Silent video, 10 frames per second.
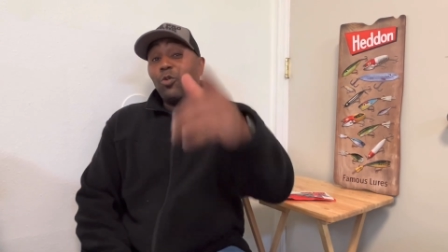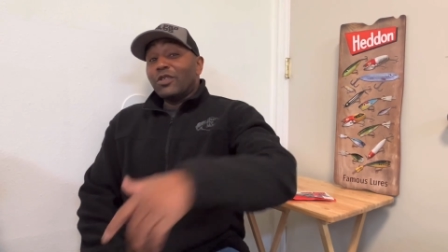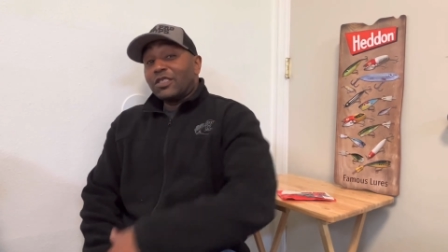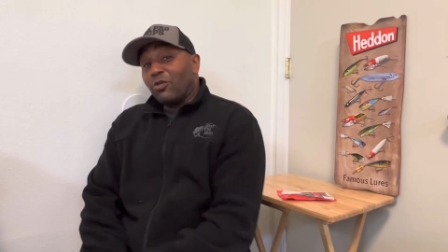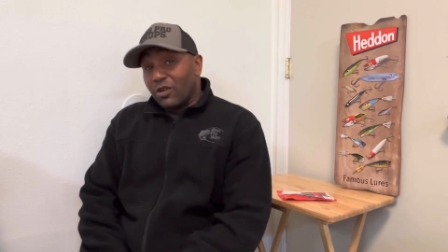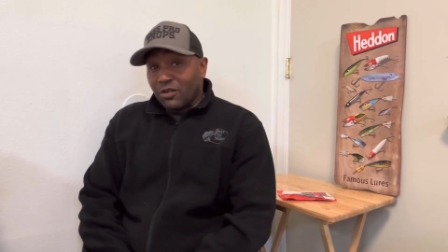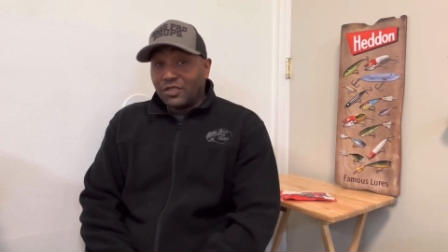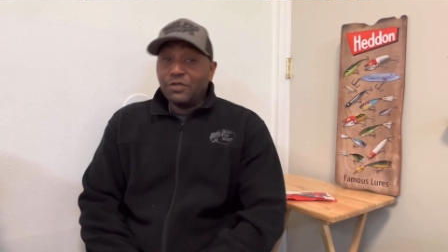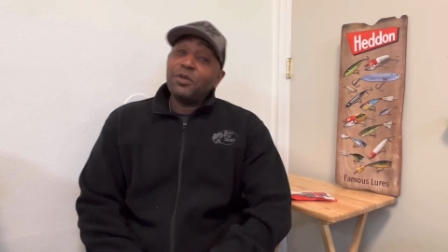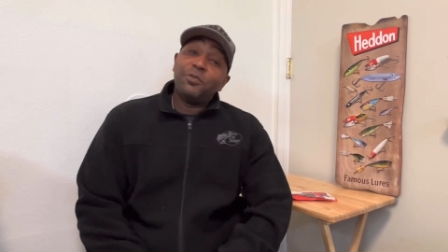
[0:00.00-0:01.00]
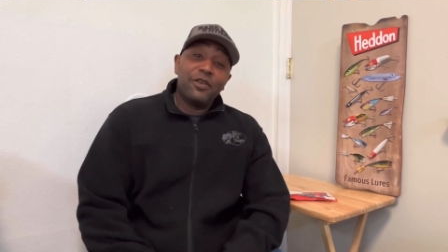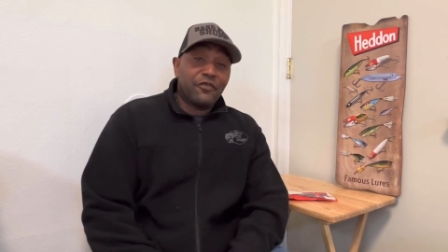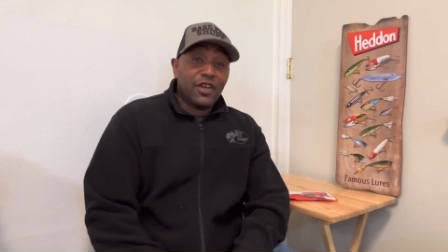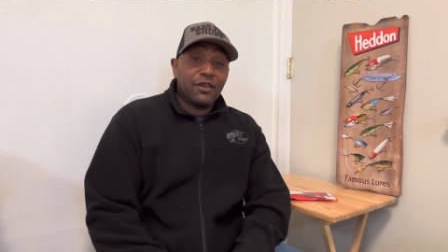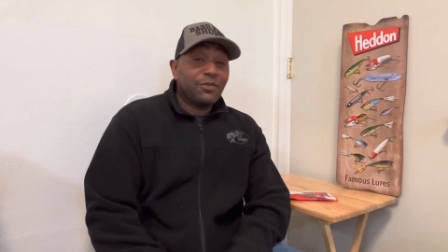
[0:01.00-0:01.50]
What's going on, TBP
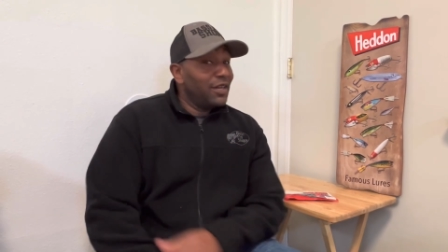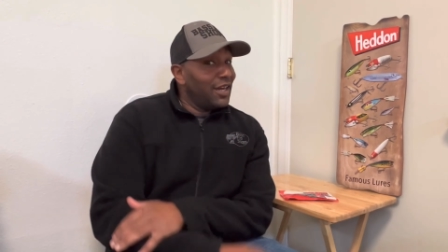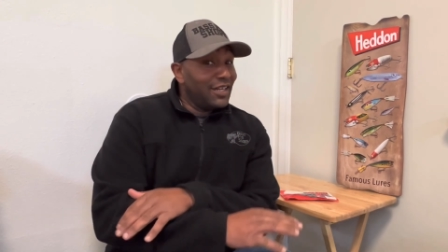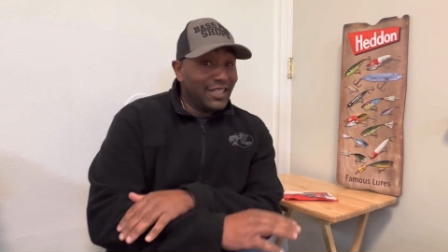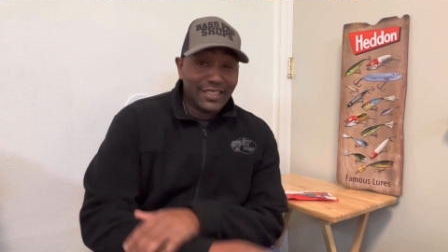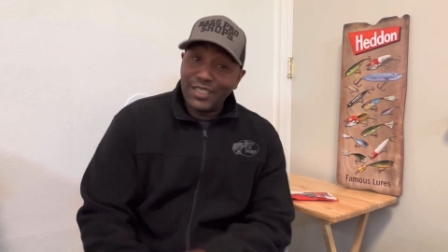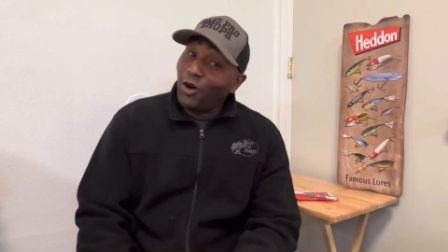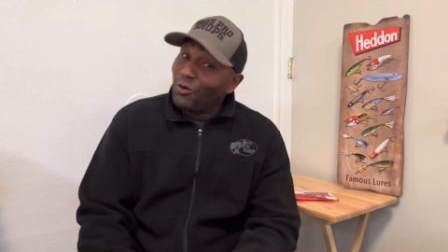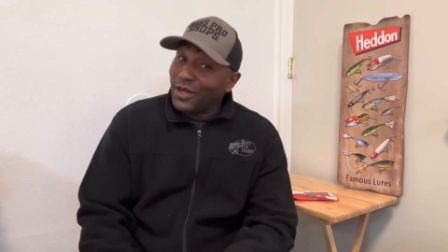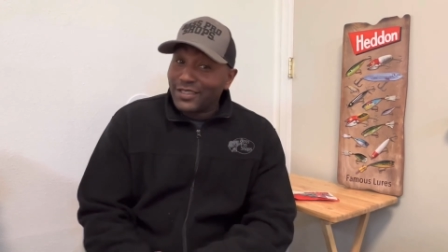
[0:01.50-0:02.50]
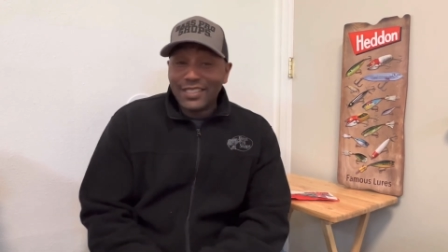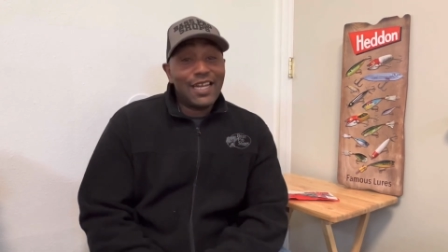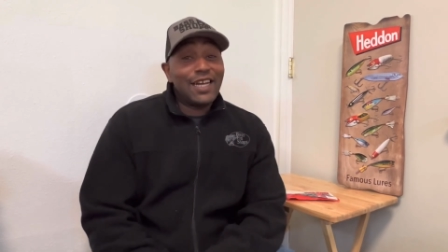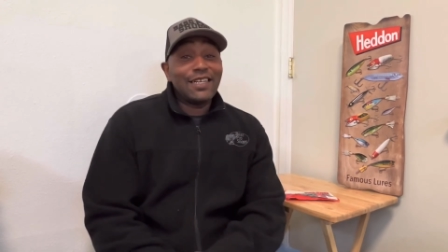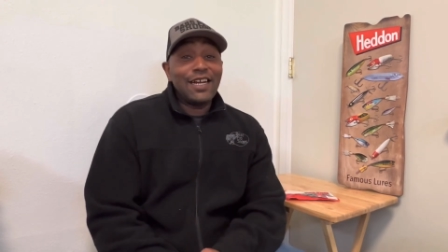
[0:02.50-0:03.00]
fam? It's cold
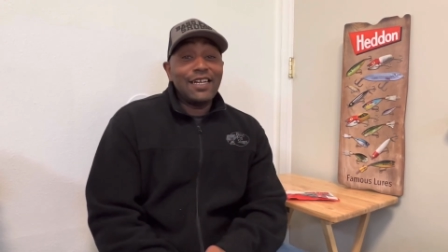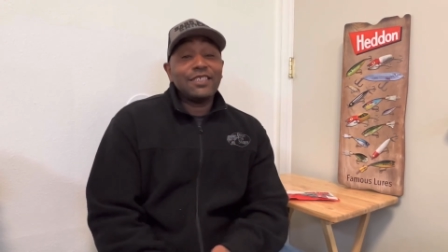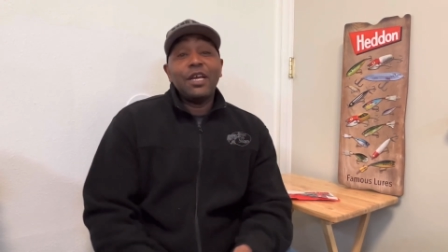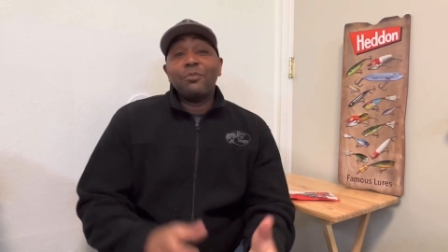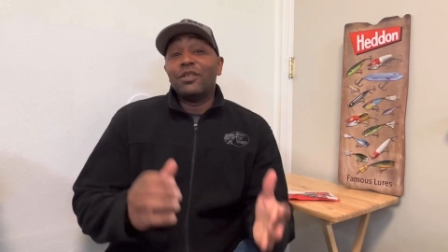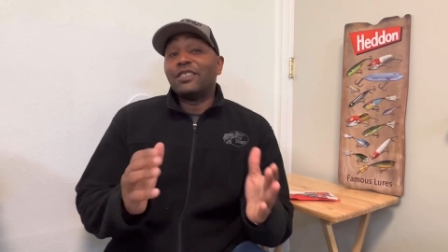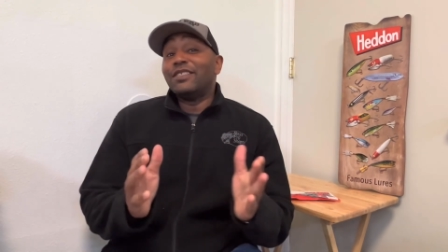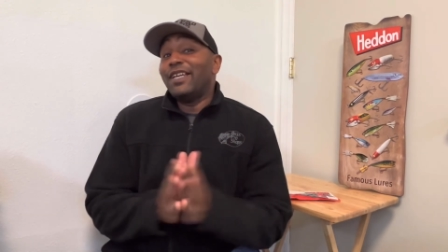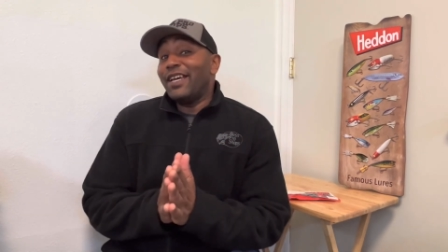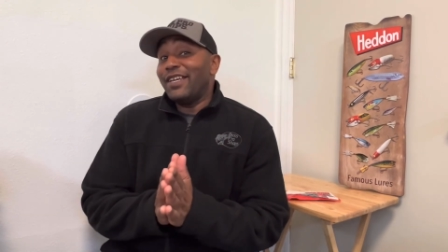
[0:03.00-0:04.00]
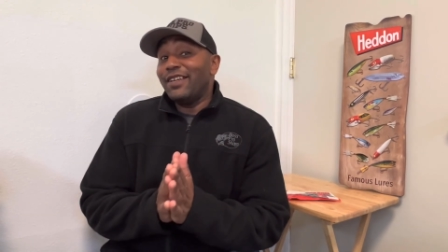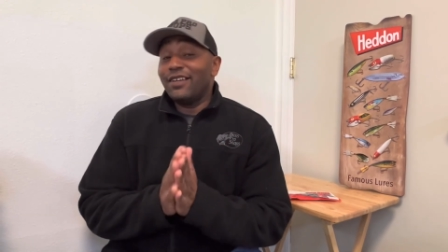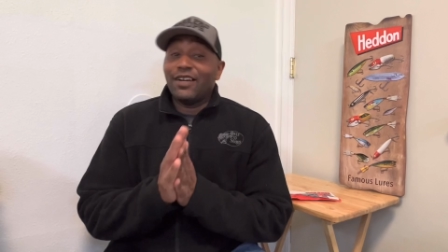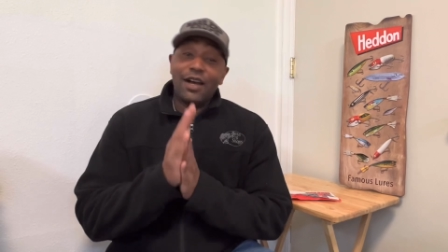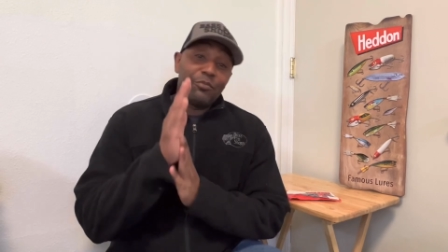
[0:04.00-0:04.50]
outside, guys, but today
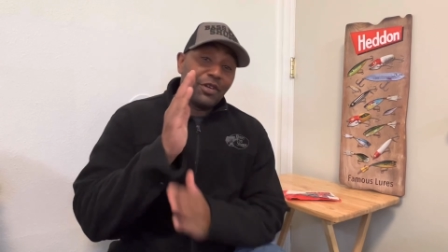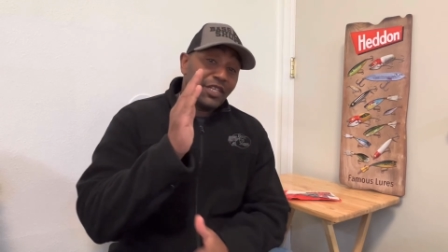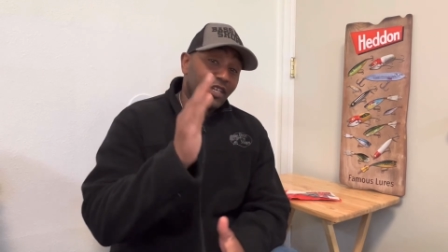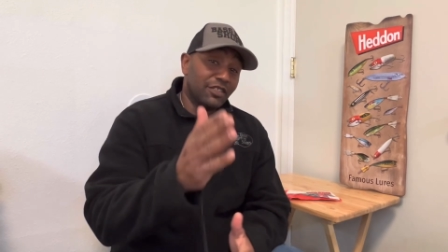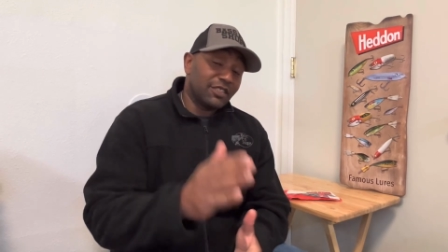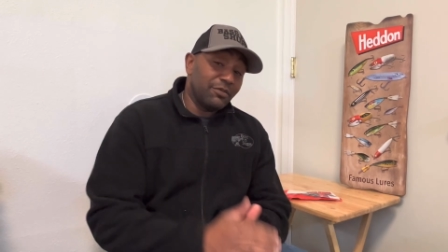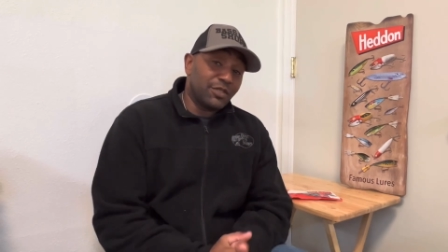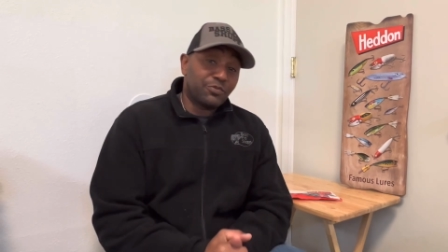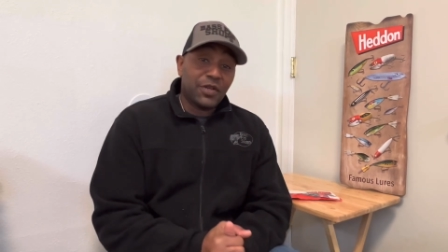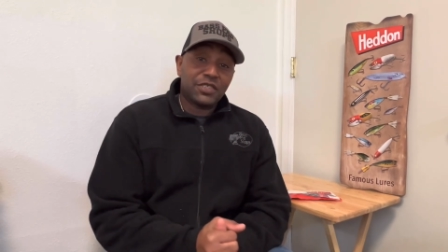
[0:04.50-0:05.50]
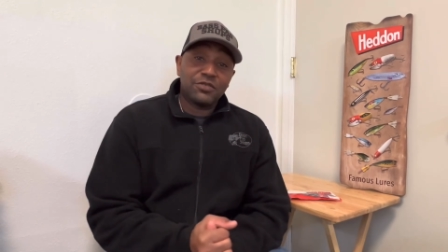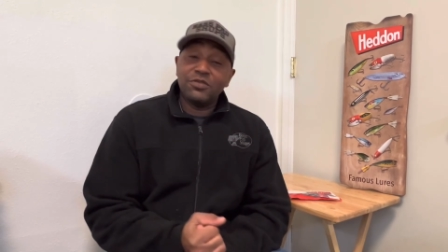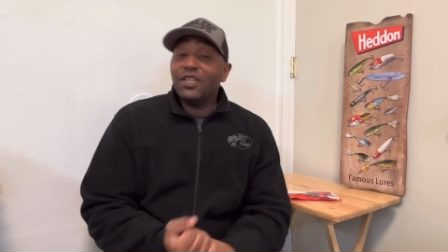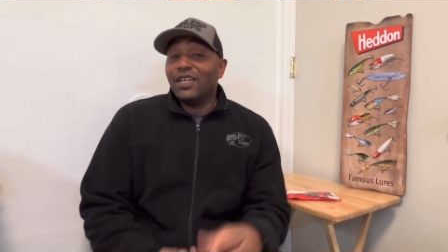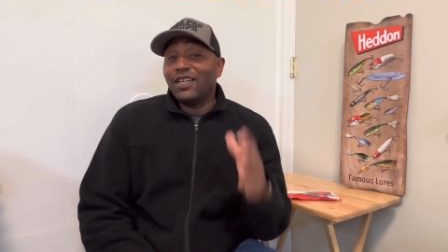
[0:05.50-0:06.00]
I'm bringing y'all something special,